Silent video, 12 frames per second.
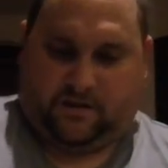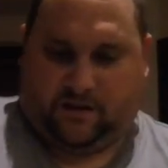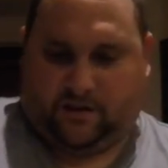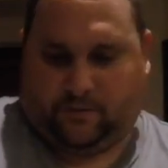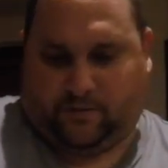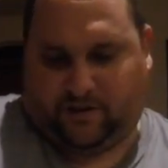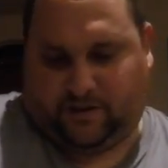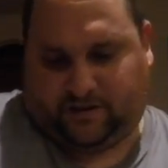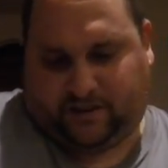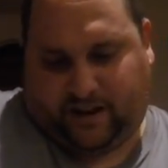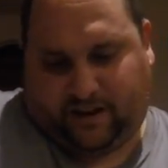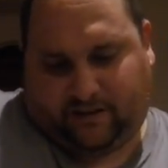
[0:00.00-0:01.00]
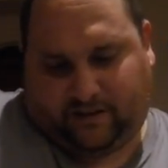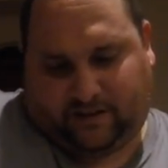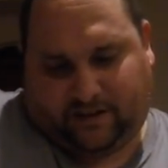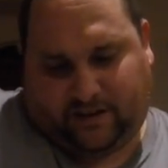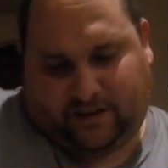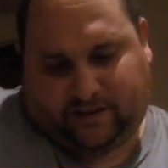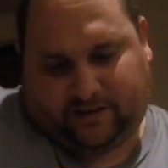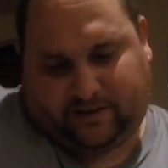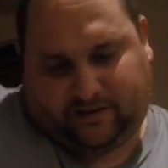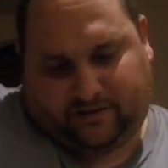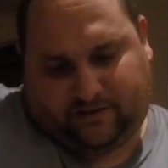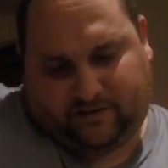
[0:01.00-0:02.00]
Then you put it down like this.